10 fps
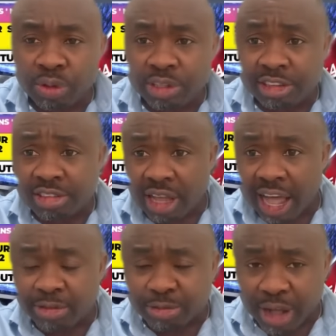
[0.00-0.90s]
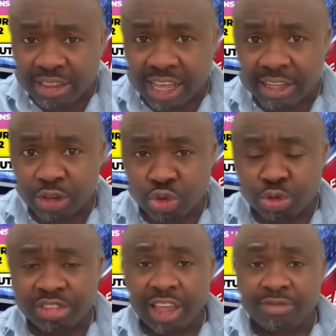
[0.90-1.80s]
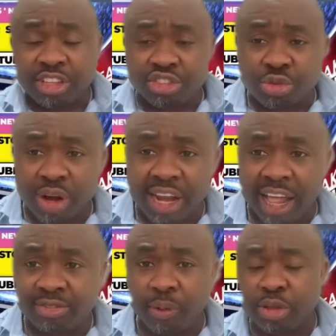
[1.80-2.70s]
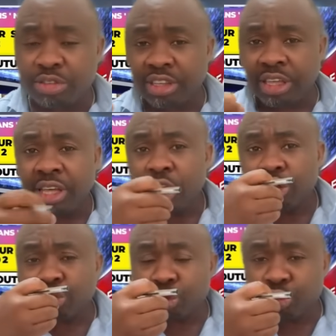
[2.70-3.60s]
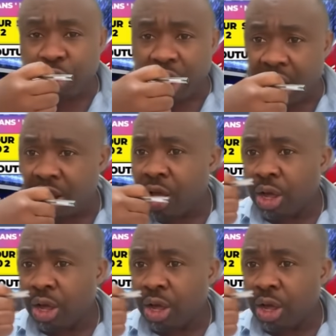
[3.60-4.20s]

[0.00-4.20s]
this advert that they do, Save the Children advert, where you see children